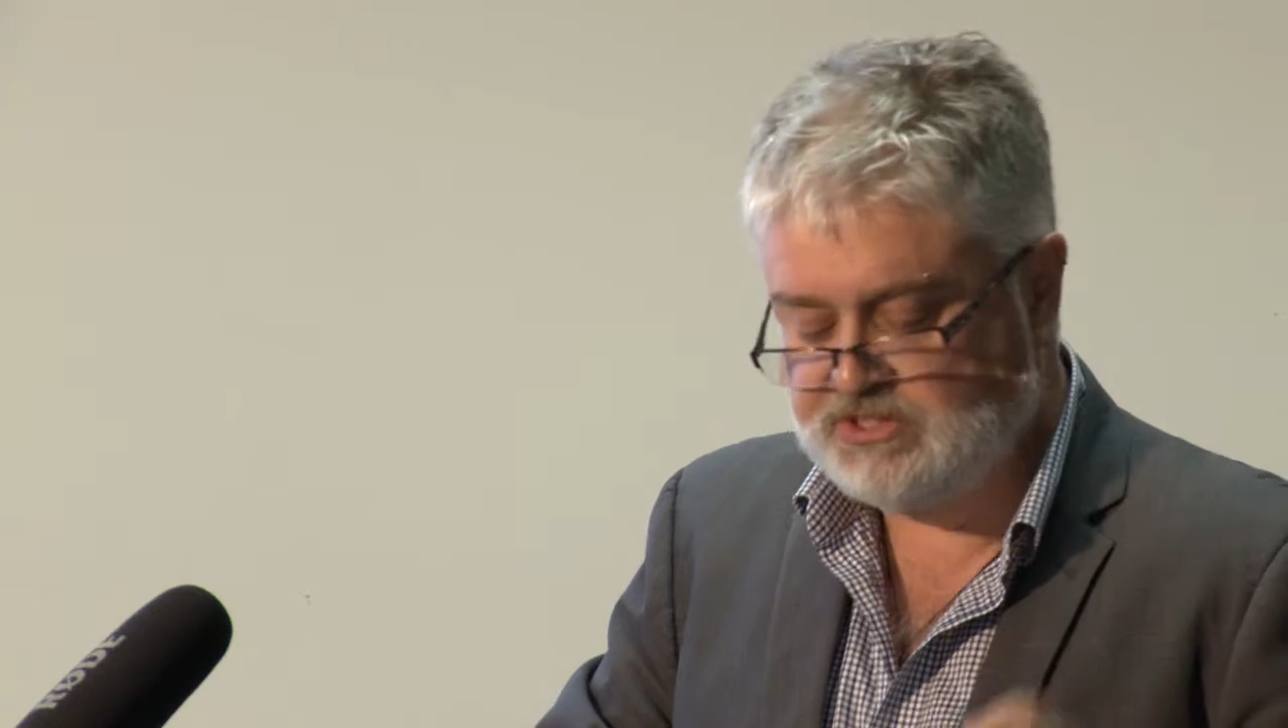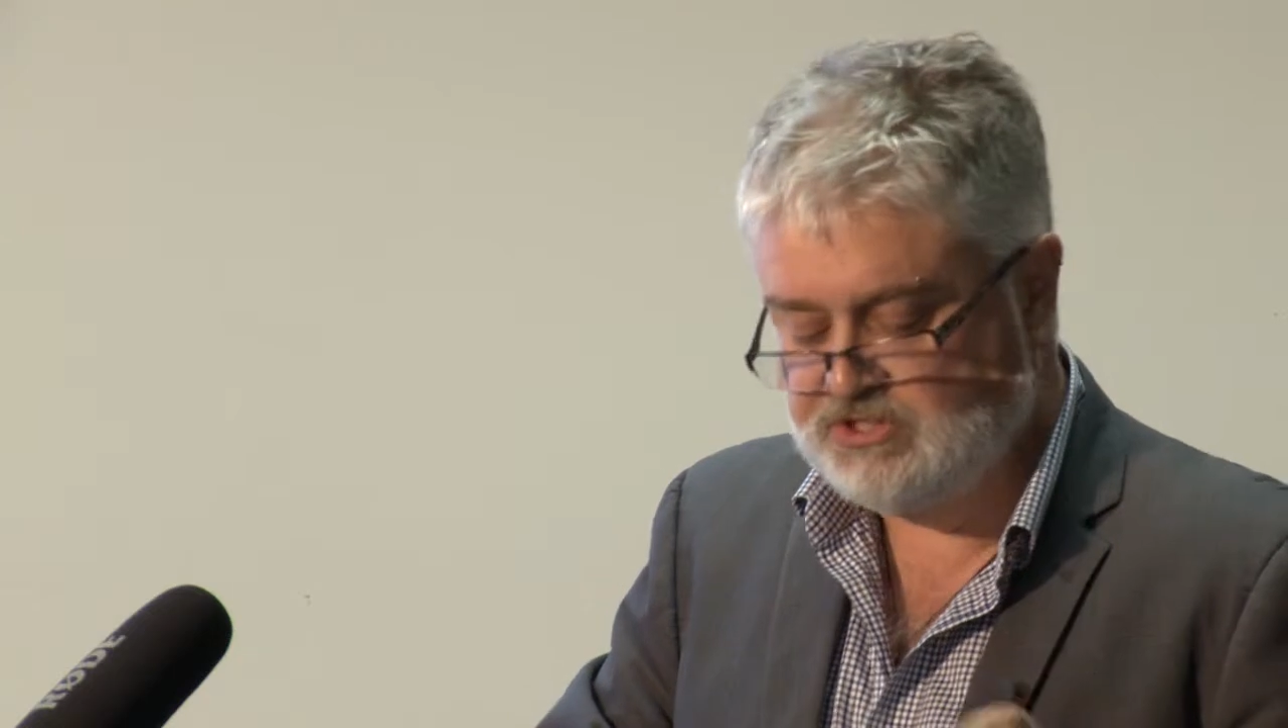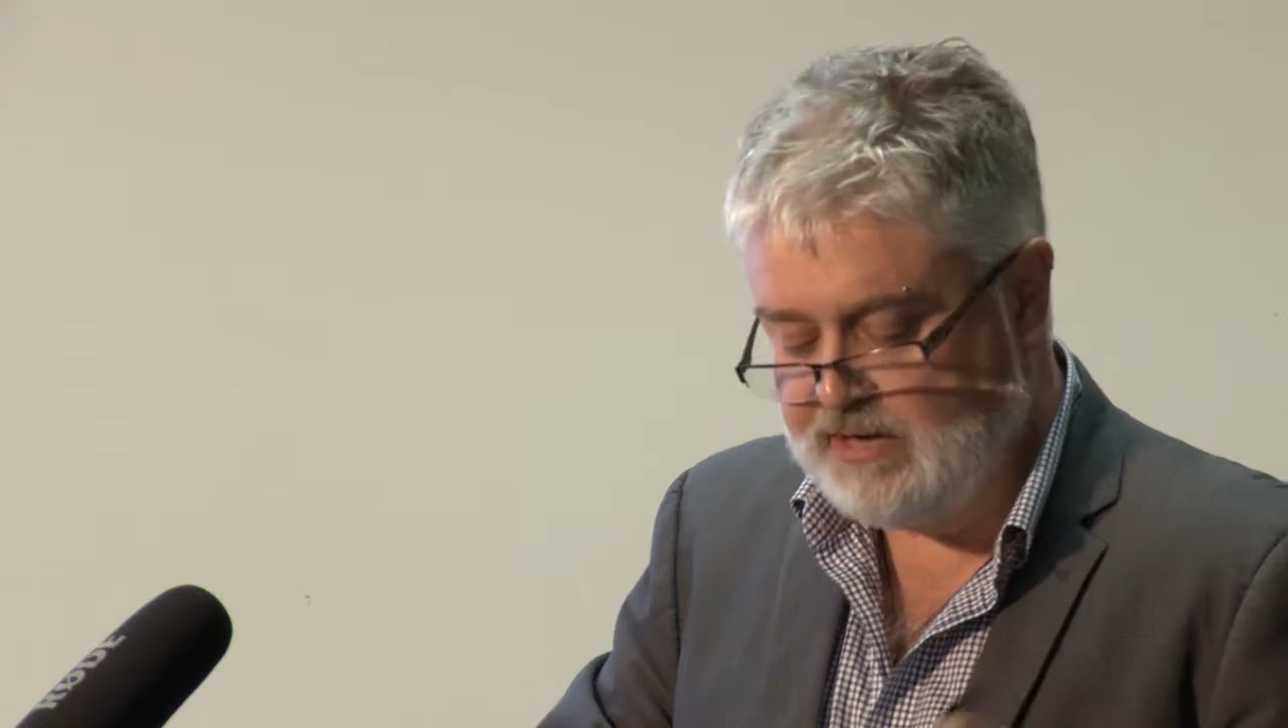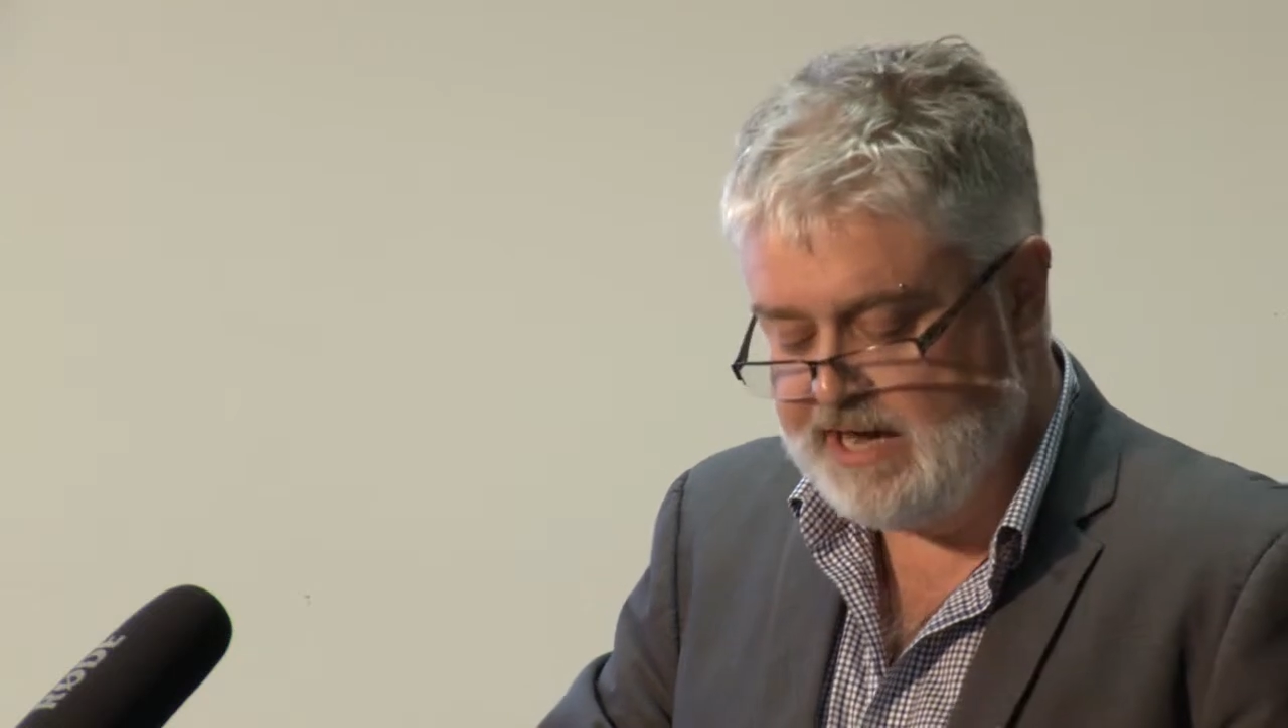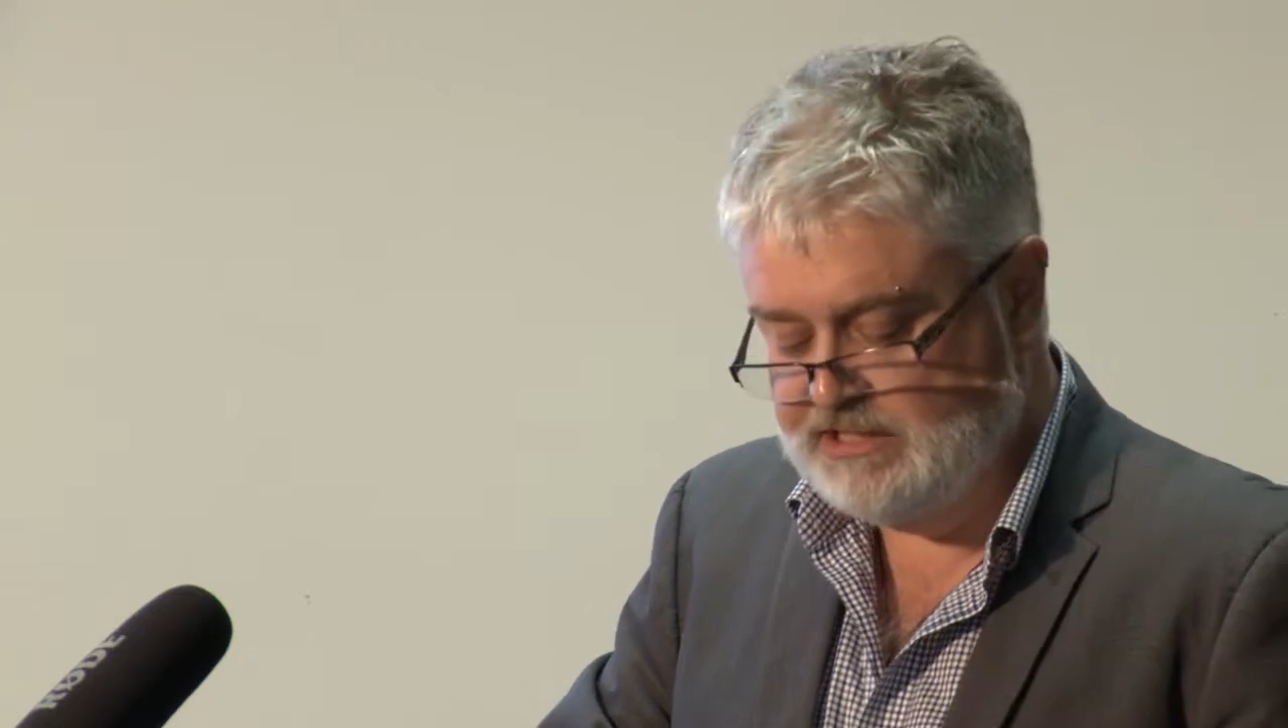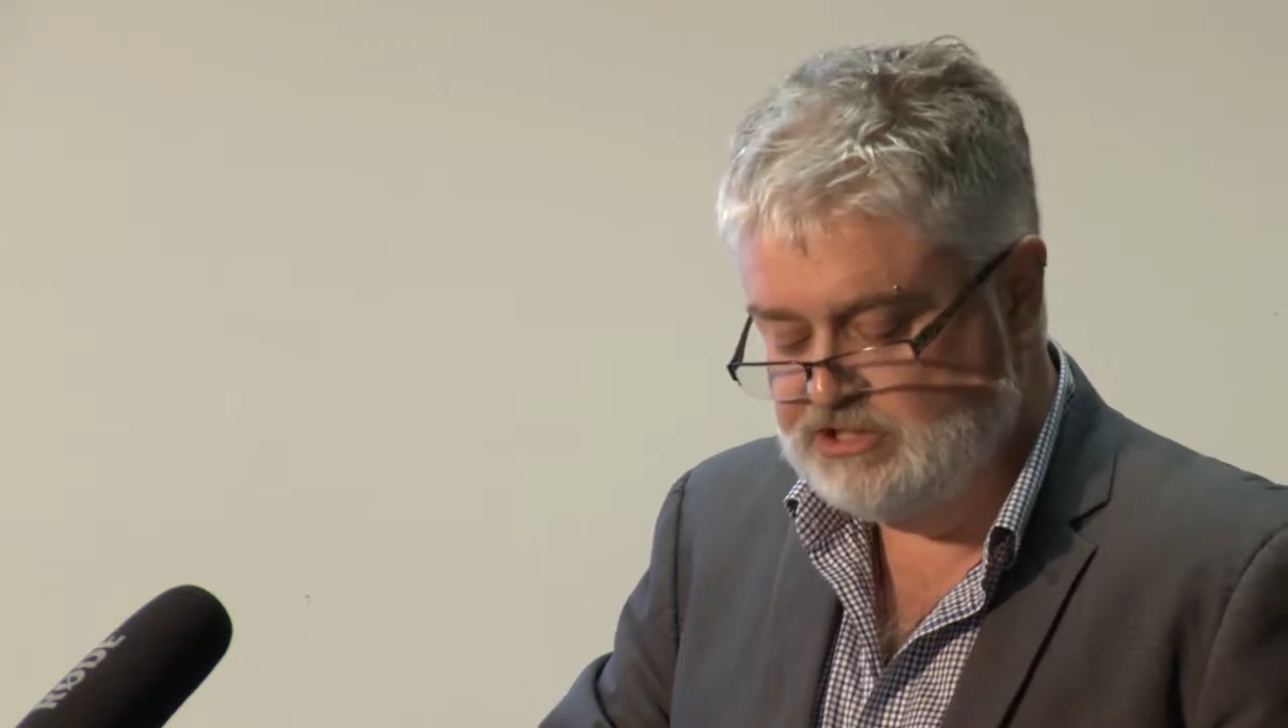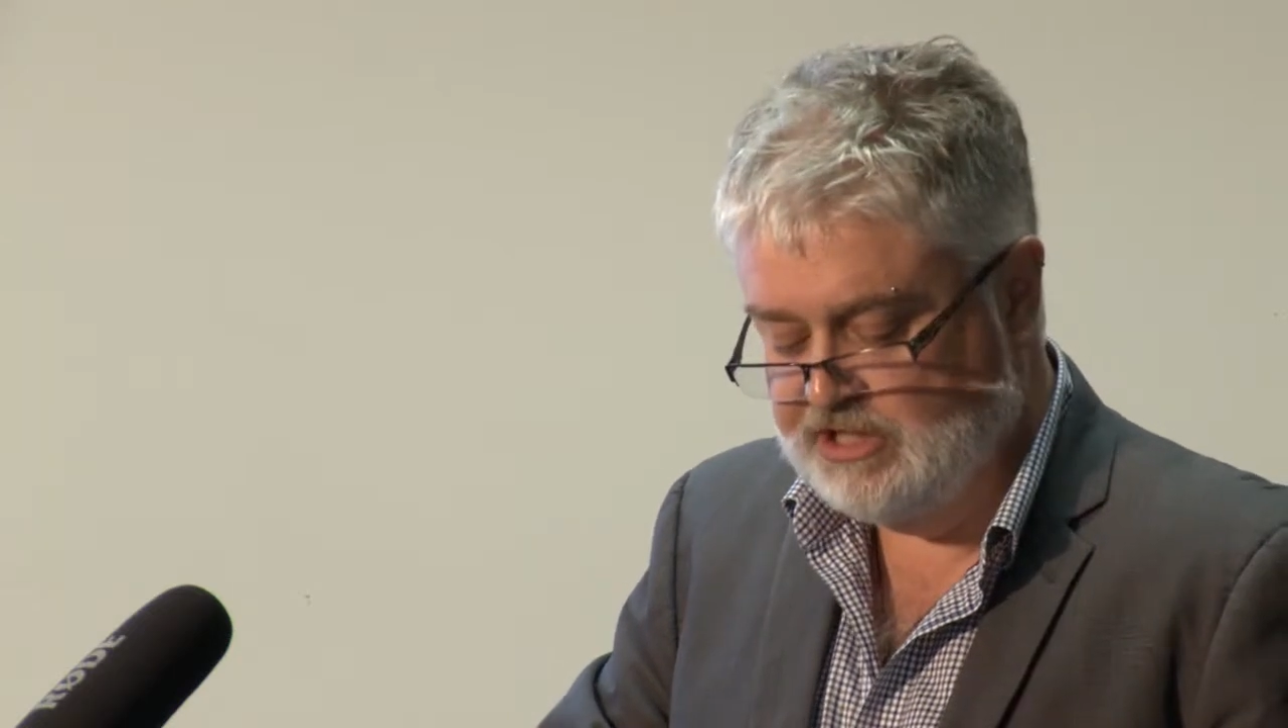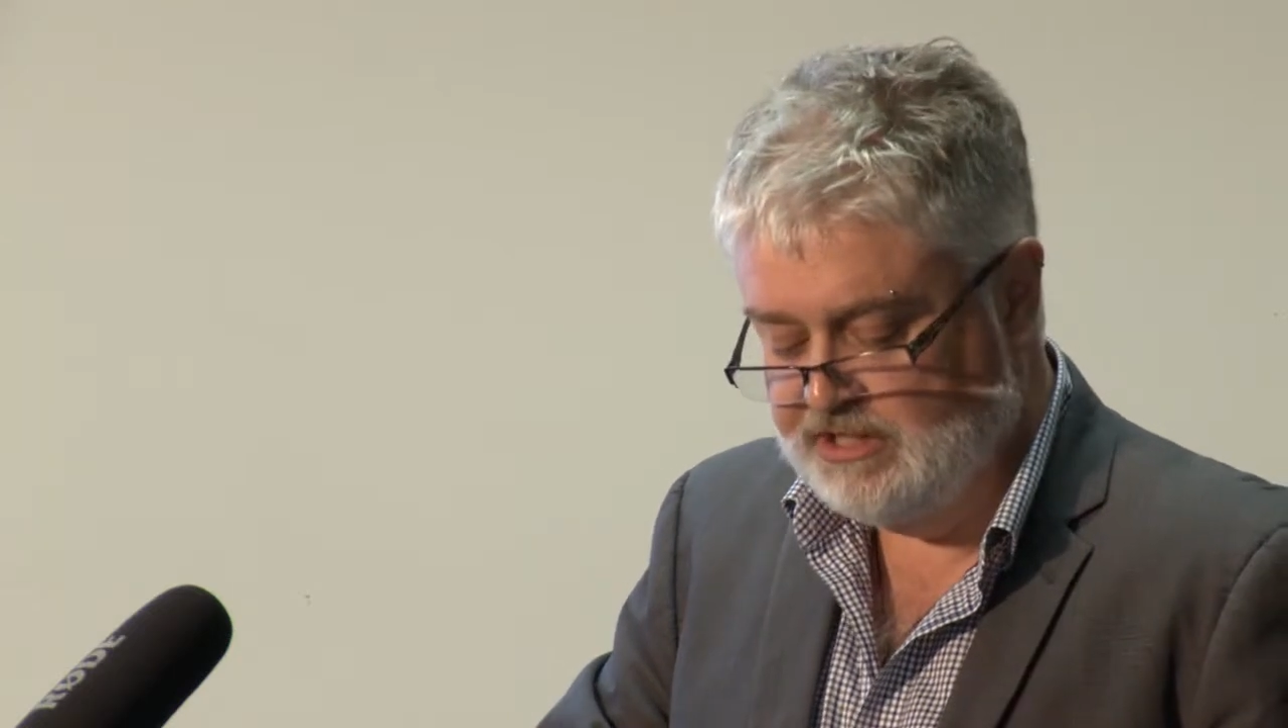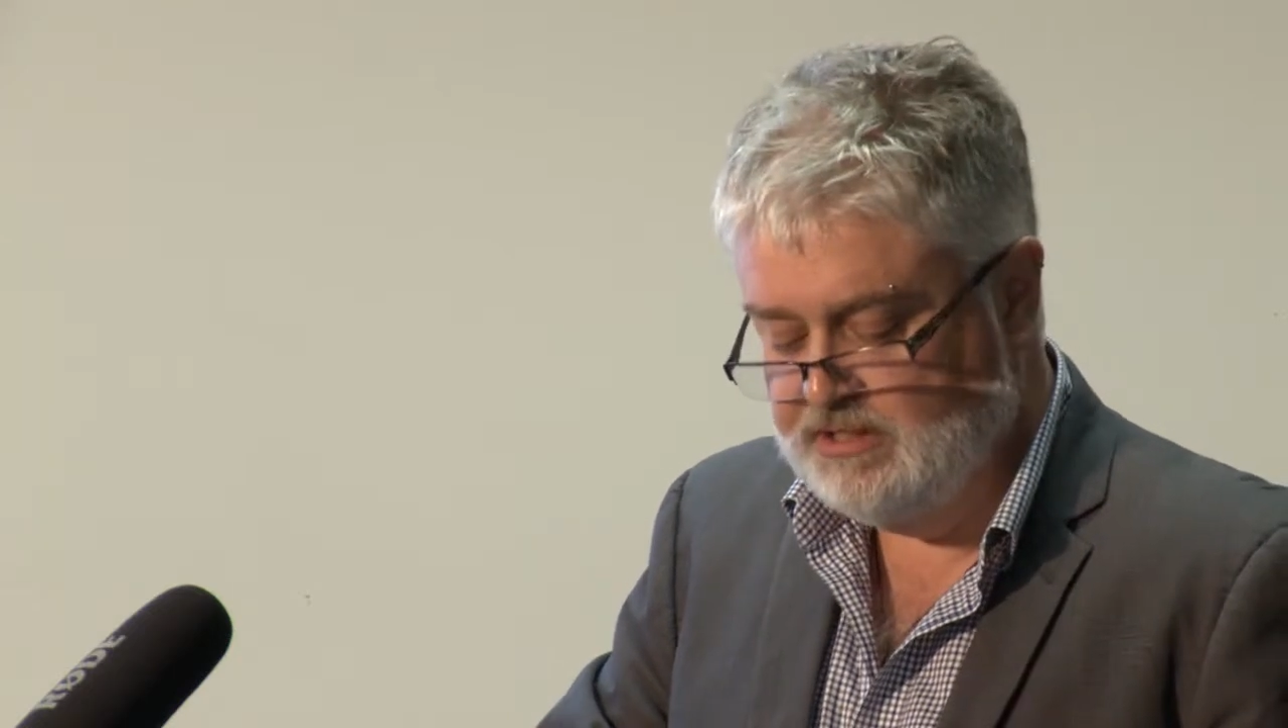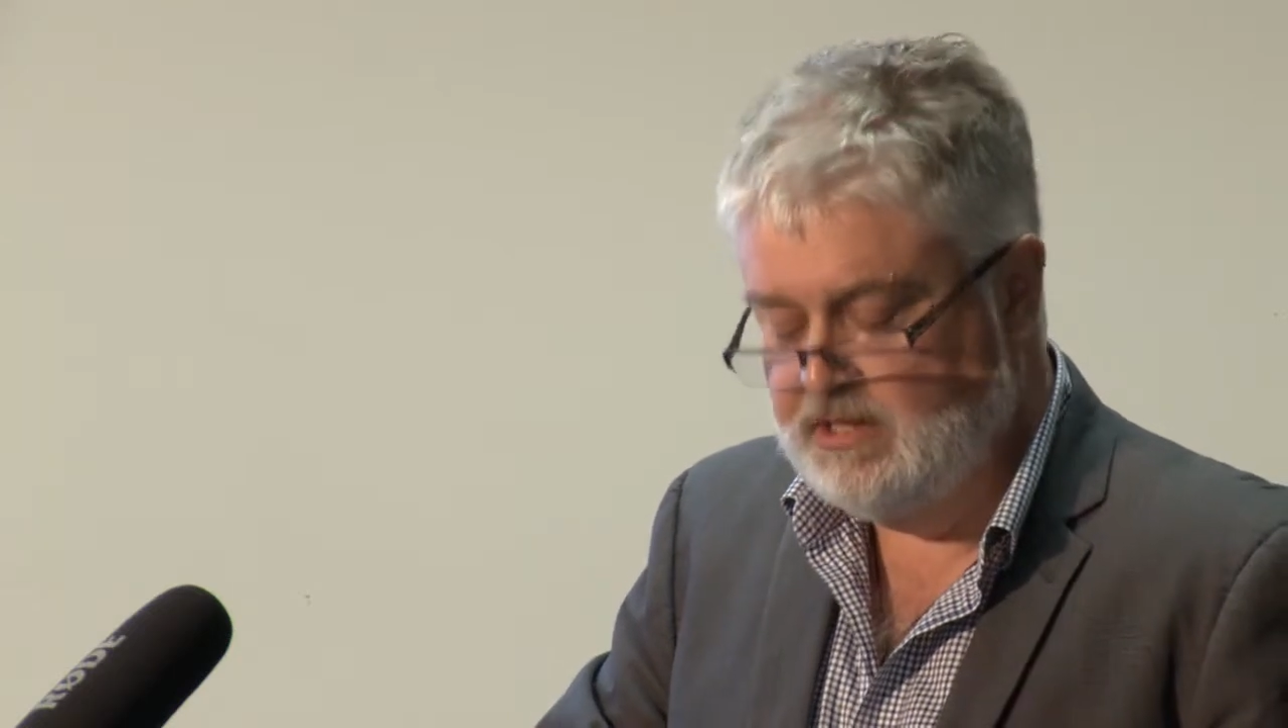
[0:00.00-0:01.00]

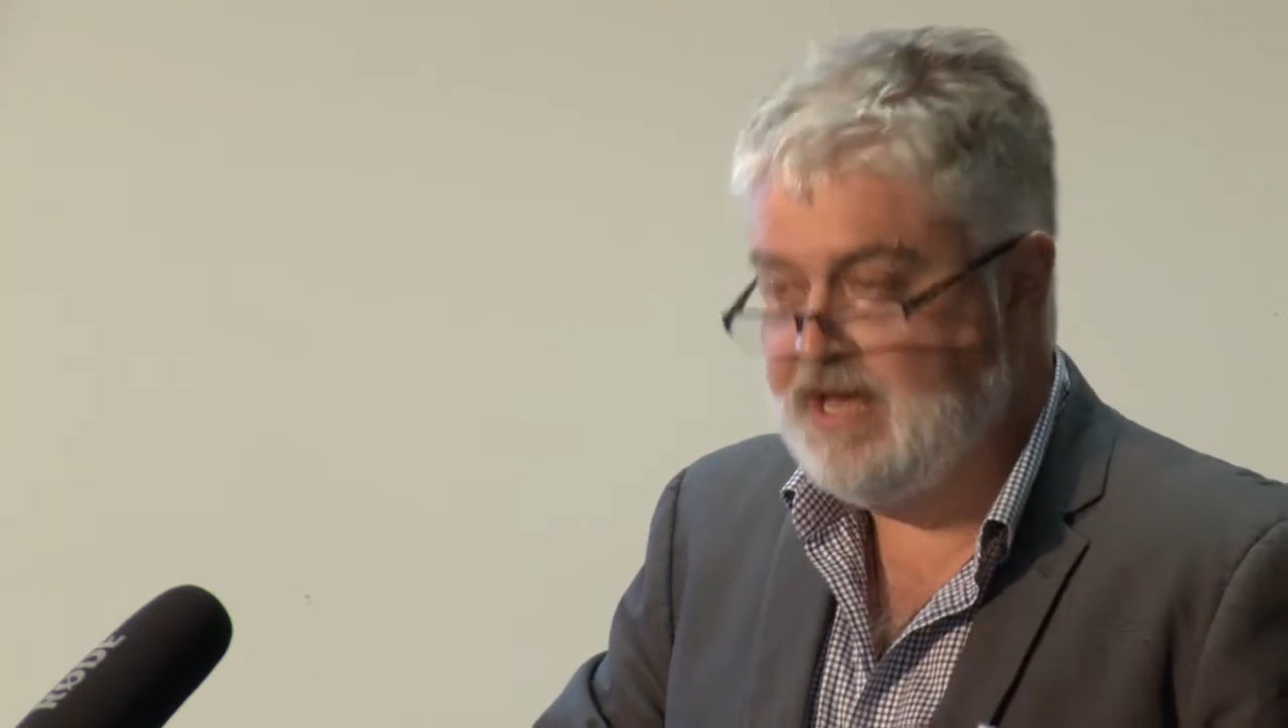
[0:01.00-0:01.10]
strategy